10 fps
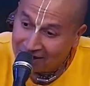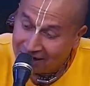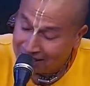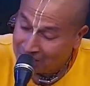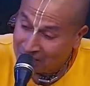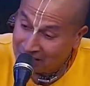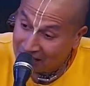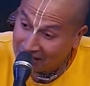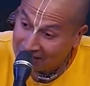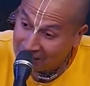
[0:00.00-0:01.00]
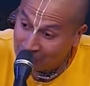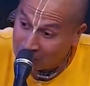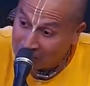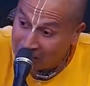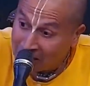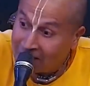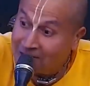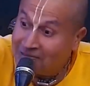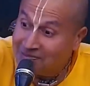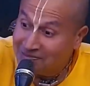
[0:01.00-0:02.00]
has been the icing on the cake.